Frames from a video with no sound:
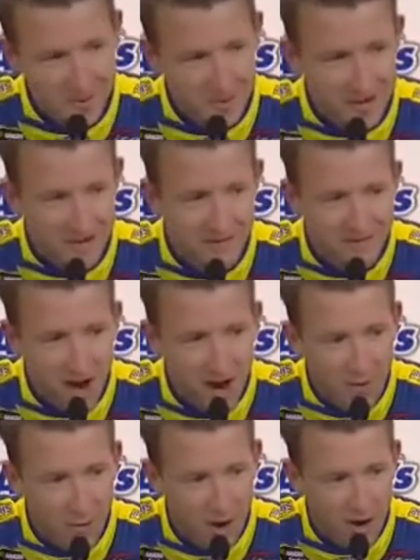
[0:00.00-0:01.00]
I'm like a
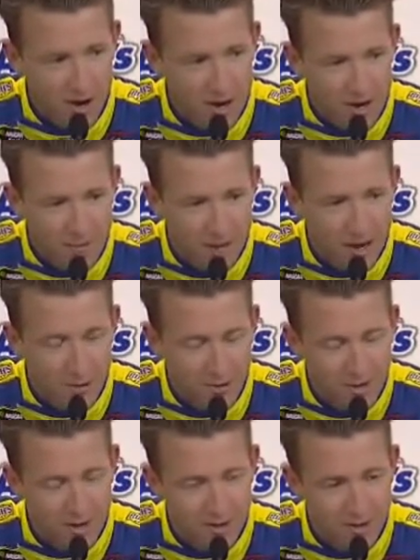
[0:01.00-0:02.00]
fine wine, I get better
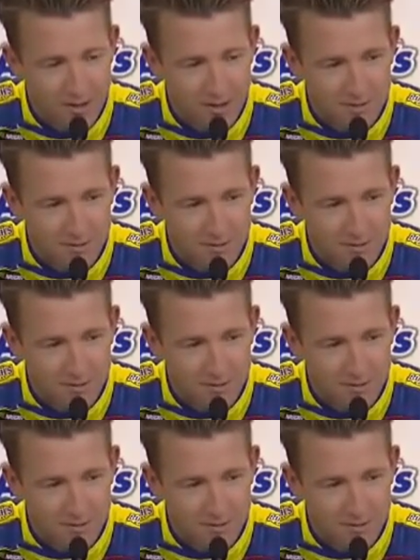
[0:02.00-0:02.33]
with age.